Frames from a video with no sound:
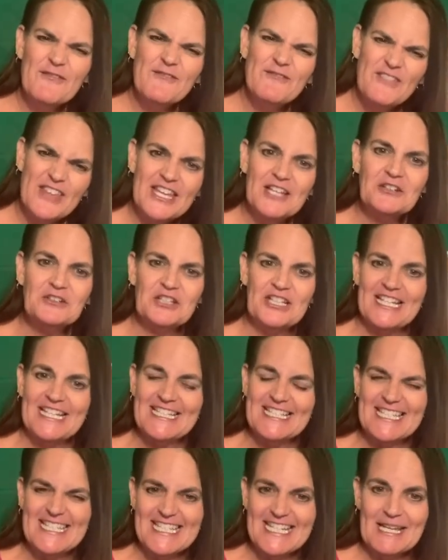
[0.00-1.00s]
feelings
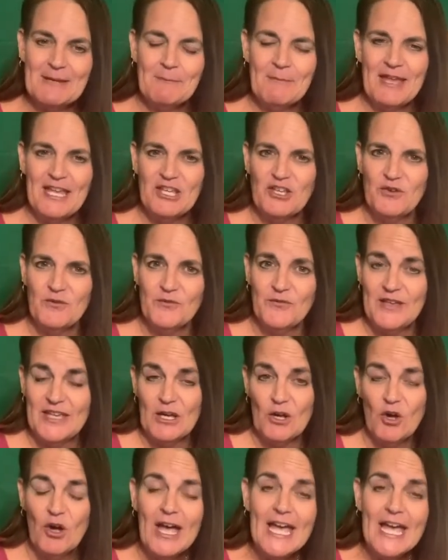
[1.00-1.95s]
did it make you feel?